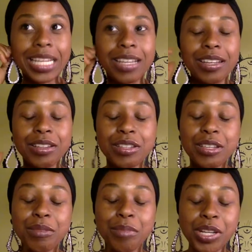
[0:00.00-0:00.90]
It
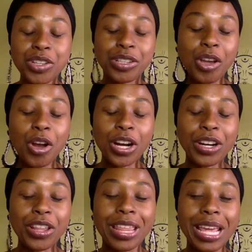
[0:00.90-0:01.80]
is much
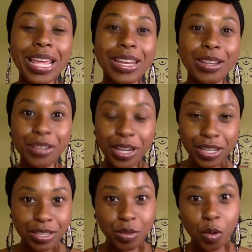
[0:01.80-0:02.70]
longer than
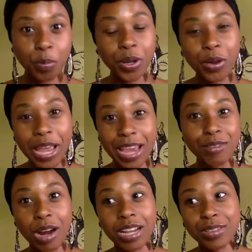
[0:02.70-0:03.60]
Dating Scorpio and
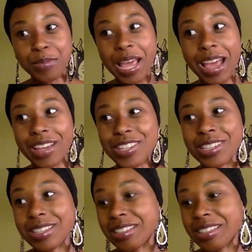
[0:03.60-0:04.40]
Rise from the Ashes.